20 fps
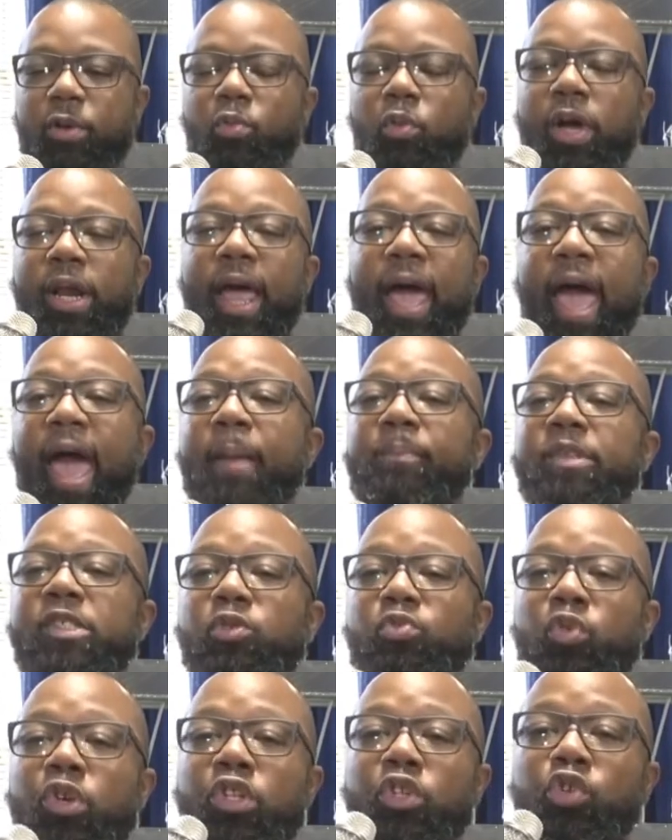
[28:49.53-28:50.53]
what
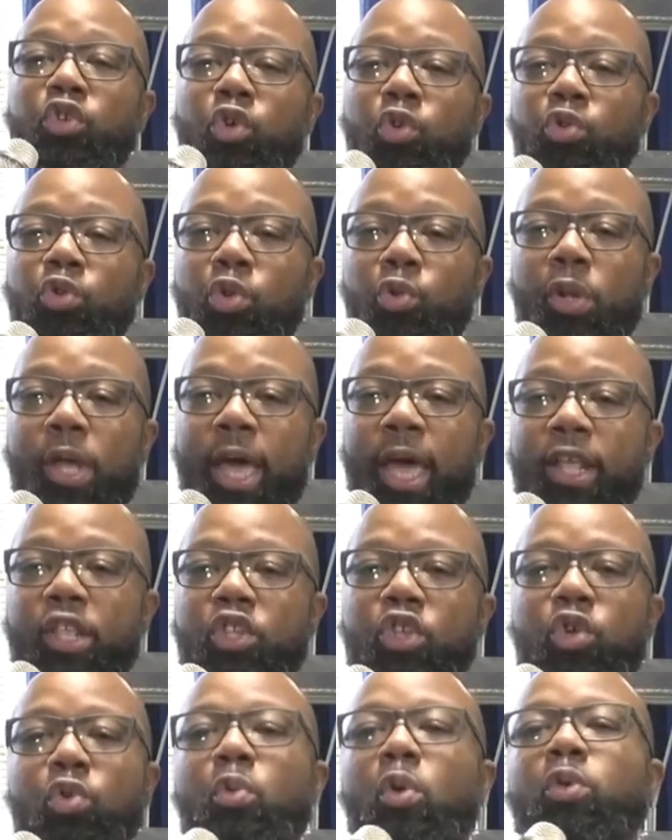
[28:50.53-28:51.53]
happens when you do
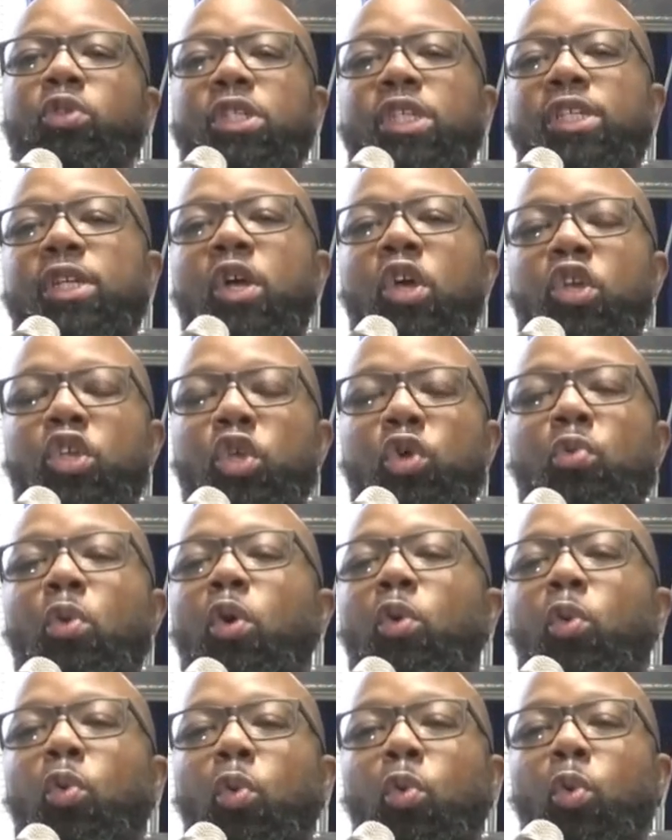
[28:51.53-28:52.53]
that, you
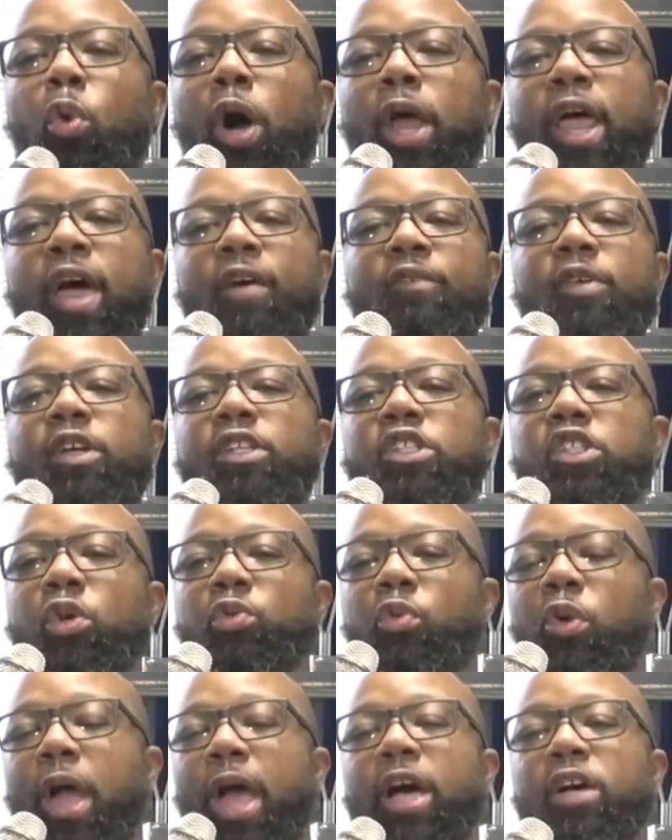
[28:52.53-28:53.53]
want whatever
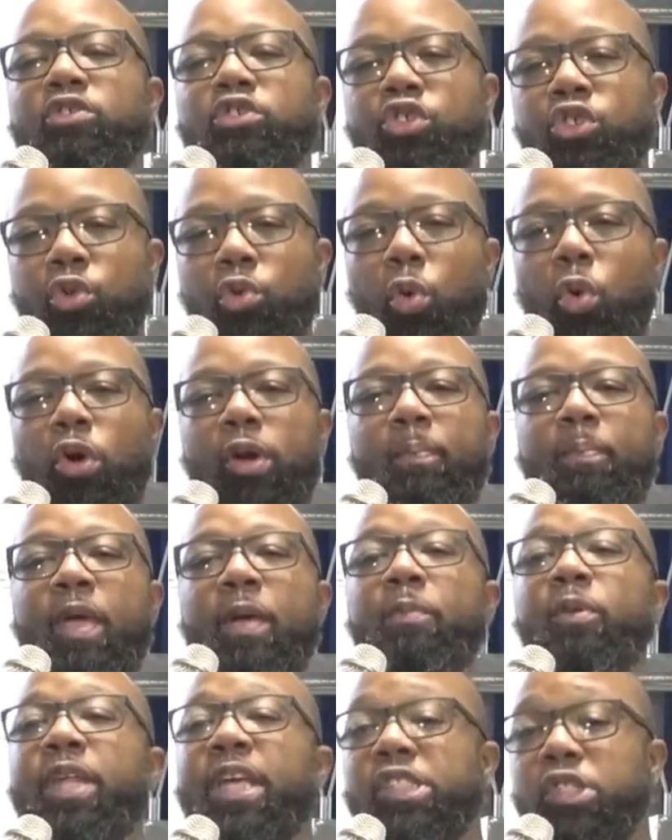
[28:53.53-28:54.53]
surrounds you or the
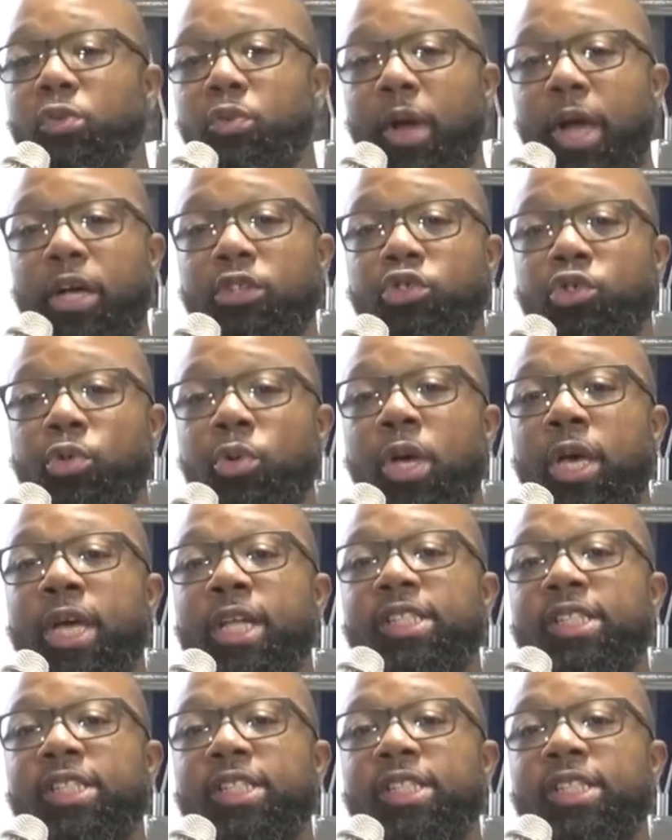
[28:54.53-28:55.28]
people that surround you